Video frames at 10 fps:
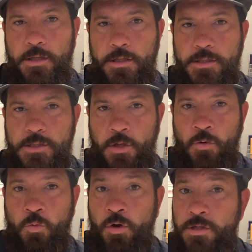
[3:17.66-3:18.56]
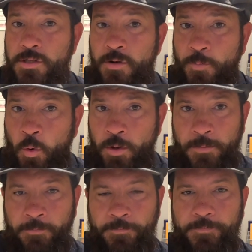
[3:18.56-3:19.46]
So words are important.
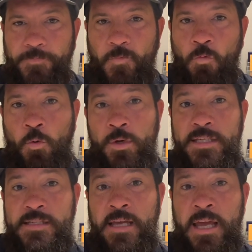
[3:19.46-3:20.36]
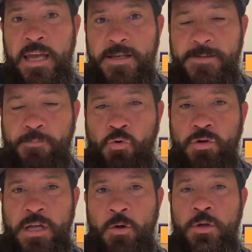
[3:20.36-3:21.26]
What we say is
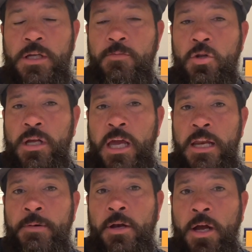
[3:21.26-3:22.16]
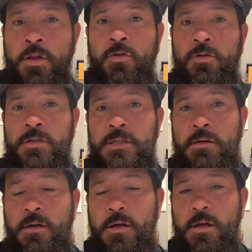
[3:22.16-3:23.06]
important. How we communicate about others
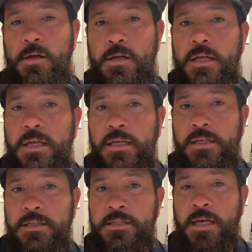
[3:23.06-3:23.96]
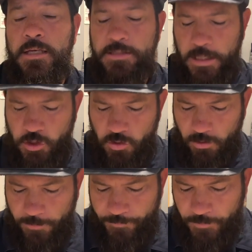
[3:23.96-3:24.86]
is
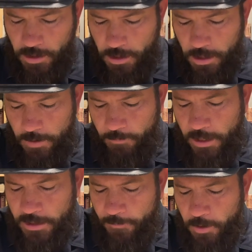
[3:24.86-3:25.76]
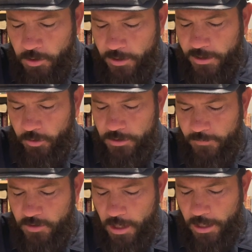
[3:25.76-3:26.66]
essential. "Make them bear the guilt
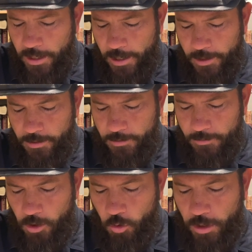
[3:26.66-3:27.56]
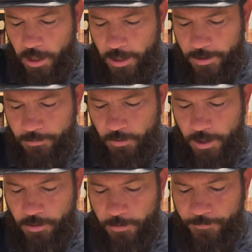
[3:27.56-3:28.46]
of God, O God,
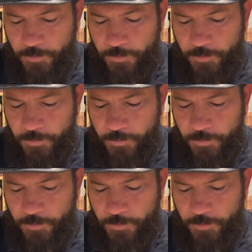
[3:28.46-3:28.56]
rather.